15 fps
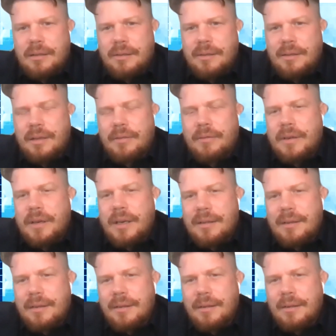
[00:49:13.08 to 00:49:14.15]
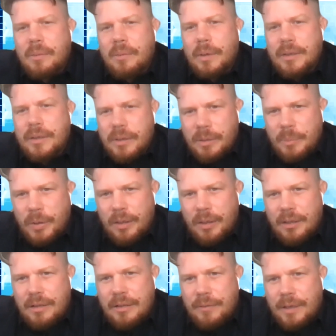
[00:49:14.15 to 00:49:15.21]
like for us, we're doing the
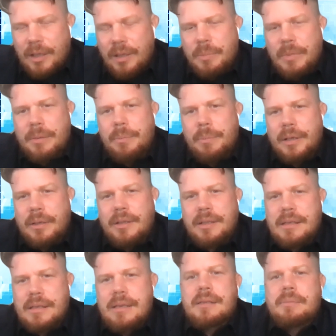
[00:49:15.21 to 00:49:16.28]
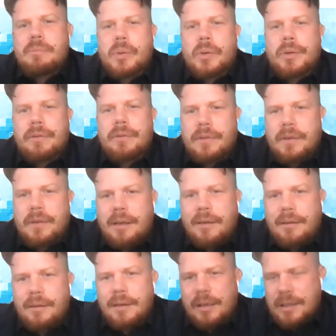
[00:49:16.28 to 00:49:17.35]
product development, but just as important for
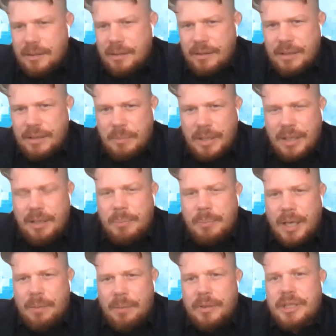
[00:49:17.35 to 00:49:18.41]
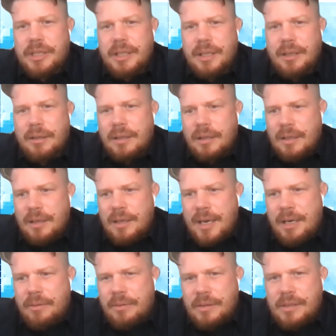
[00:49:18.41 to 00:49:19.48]
us is actually to be publishing
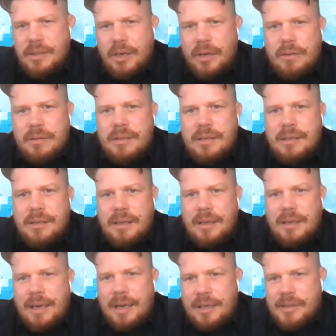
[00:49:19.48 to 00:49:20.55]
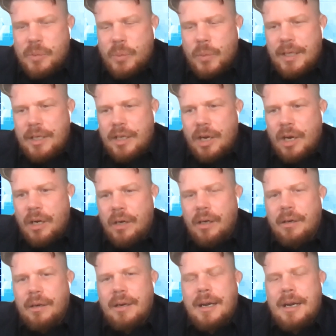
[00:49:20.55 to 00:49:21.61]
our results as we
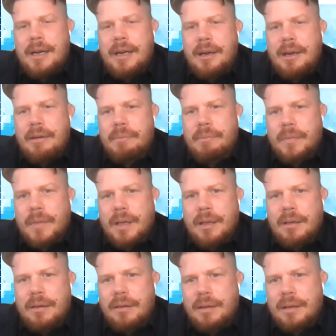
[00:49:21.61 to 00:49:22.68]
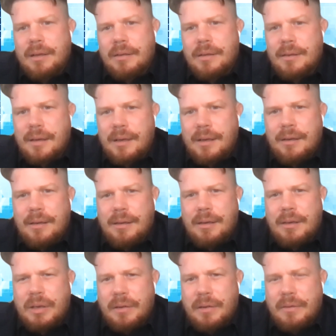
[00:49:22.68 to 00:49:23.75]
go, and because that
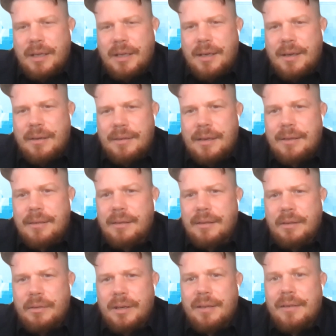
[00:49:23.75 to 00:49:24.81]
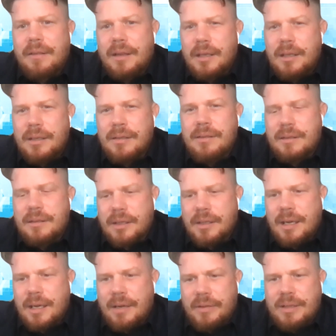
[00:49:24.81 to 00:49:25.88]
kind of allows us and the rest of the industry
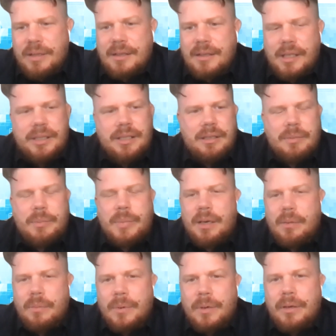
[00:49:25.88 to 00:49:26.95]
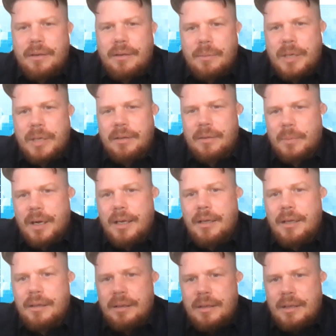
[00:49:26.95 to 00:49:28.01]
to have a discussion about what is the best
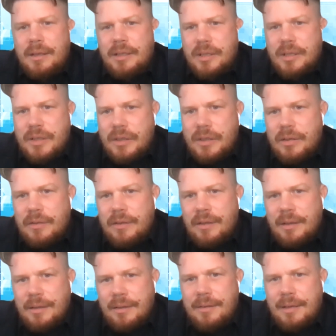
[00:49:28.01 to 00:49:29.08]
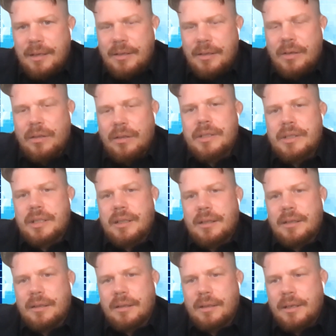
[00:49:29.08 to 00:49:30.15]
way to use this technology
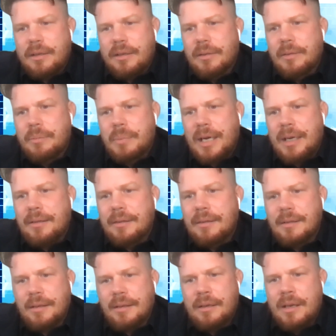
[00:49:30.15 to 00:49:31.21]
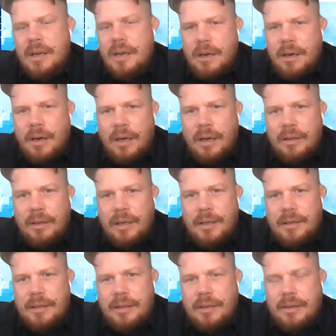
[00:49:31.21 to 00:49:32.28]
in a clinical space, and
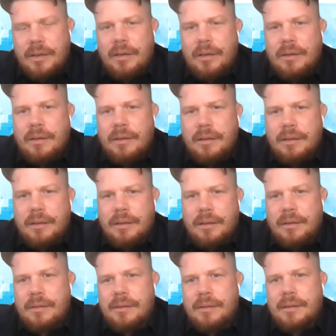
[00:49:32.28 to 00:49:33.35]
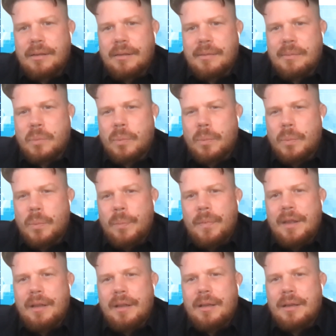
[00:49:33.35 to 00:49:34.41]
highlighting, you know, the
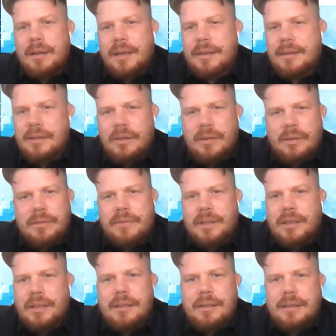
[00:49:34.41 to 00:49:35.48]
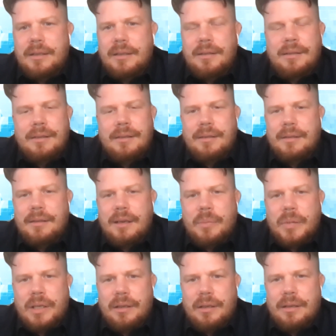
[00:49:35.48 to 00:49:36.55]
external validity is
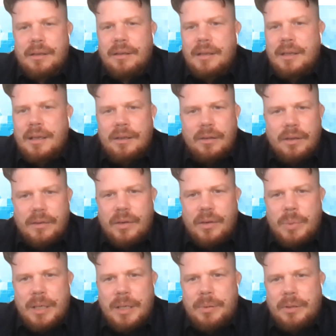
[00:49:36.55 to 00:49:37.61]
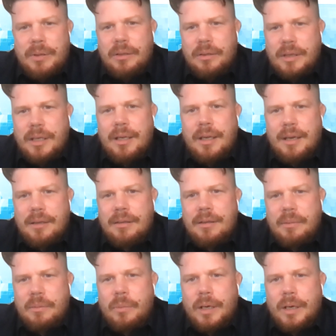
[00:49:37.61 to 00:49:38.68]
something that lots of people are looking at,
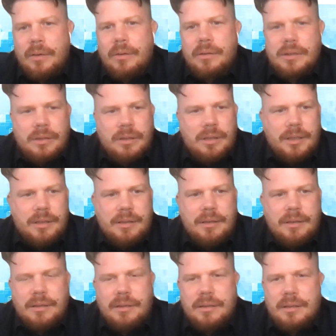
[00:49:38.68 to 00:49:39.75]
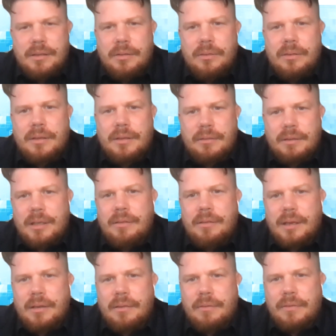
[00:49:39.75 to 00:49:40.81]
and we're all trying to look
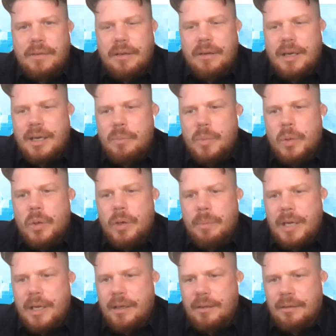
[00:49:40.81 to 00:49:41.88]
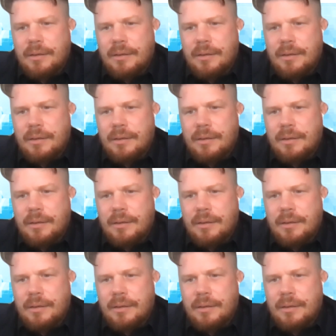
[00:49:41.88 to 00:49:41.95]
and figure out more about,